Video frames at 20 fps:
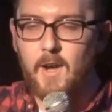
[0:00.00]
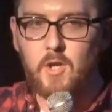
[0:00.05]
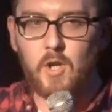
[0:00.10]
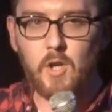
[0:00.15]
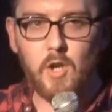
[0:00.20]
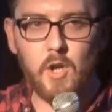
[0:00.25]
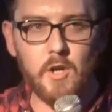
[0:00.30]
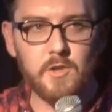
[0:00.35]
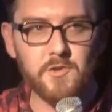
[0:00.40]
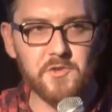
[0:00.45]
could
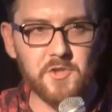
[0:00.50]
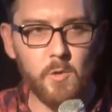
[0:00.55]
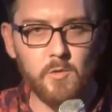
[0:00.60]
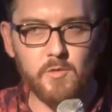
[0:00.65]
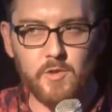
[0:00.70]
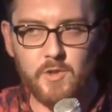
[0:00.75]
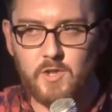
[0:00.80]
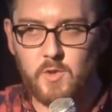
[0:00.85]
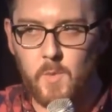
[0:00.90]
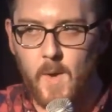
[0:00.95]
learn
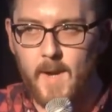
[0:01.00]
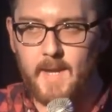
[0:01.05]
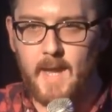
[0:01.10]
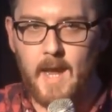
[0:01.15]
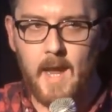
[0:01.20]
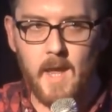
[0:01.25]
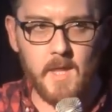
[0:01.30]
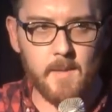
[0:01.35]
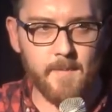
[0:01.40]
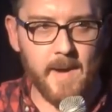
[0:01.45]

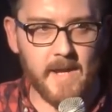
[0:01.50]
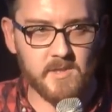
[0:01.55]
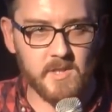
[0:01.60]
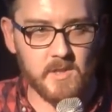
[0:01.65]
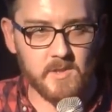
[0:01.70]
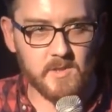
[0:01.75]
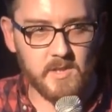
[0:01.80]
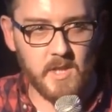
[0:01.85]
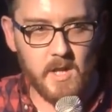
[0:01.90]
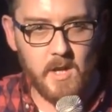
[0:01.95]
228 of the
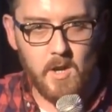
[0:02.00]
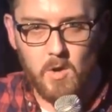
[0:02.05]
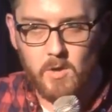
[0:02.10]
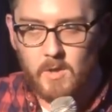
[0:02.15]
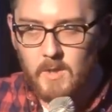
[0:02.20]
bastards, you know?